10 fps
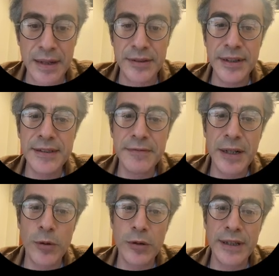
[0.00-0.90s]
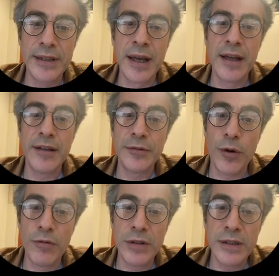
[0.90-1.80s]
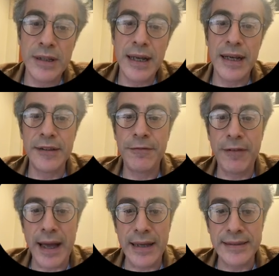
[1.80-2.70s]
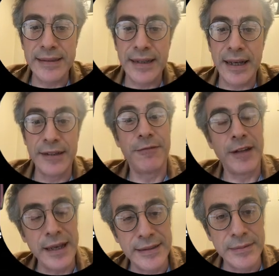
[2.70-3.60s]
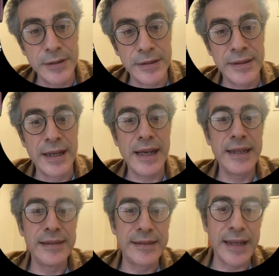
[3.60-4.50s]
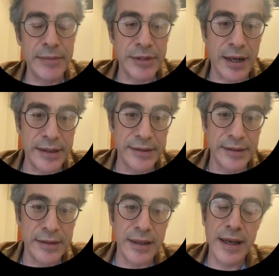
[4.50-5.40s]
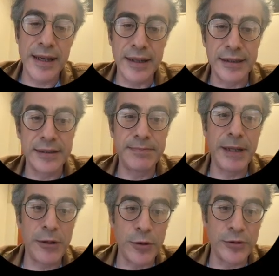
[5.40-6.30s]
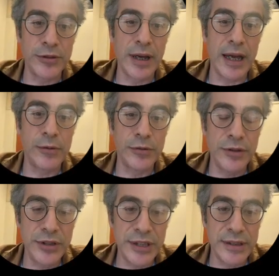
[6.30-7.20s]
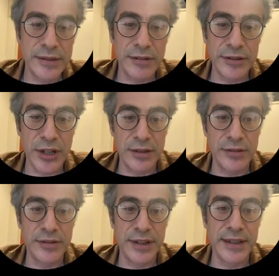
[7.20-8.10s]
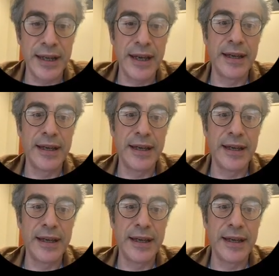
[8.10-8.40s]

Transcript: The reason we call it novel and fast and flexible in the same title is because acquisition trajectory